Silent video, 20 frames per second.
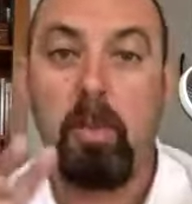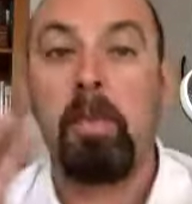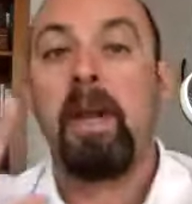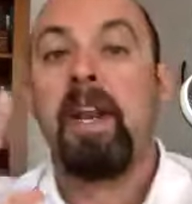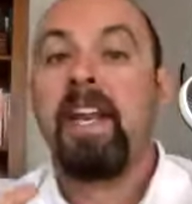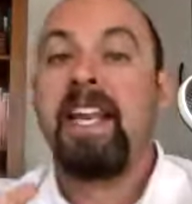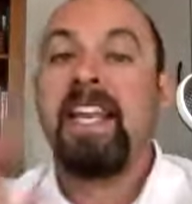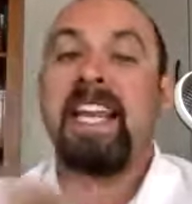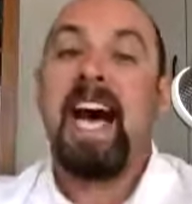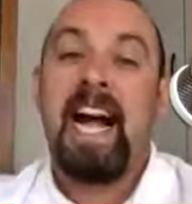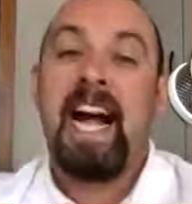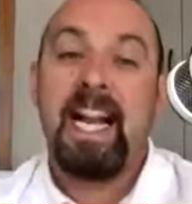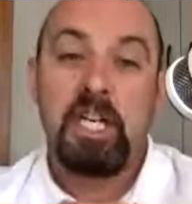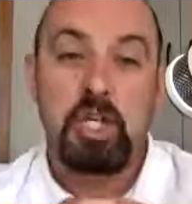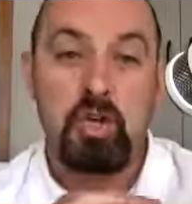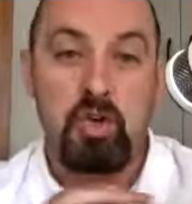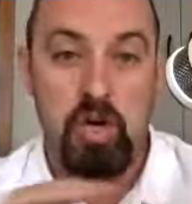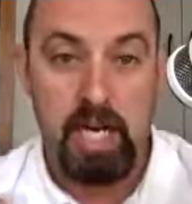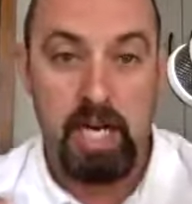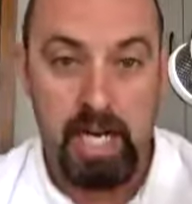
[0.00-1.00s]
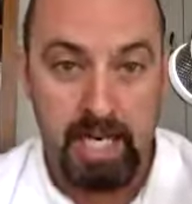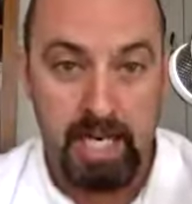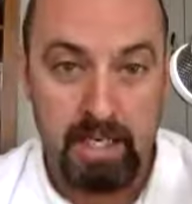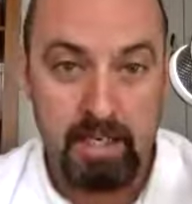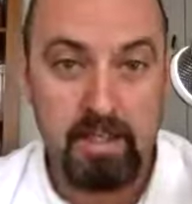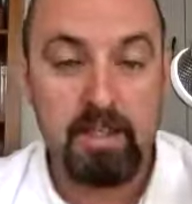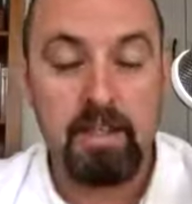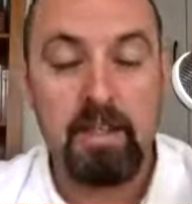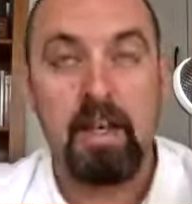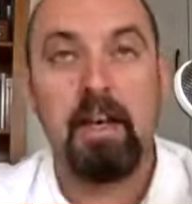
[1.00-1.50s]
but not
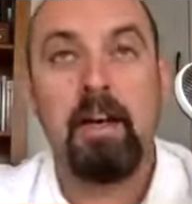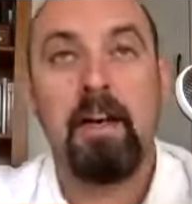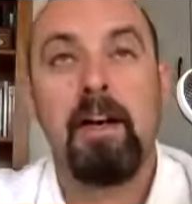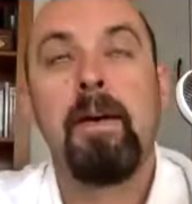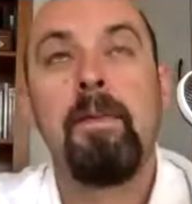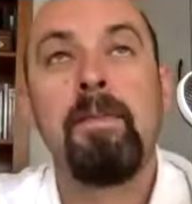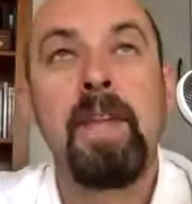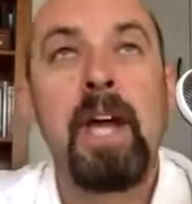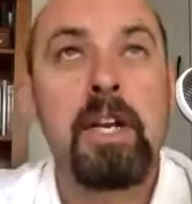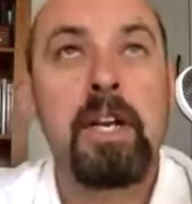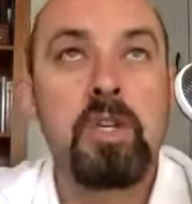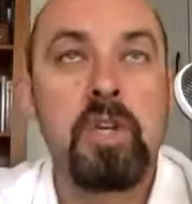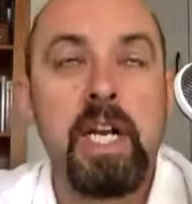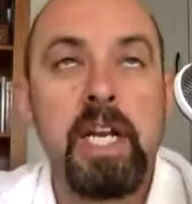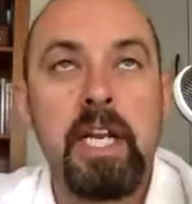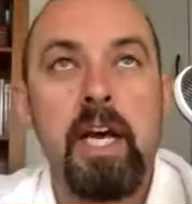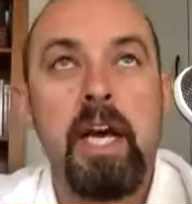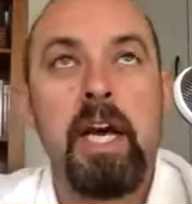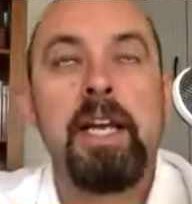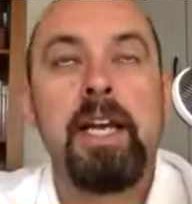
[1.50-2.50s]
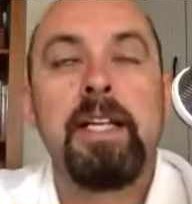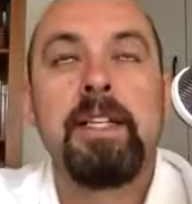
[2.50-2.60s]
trained eye.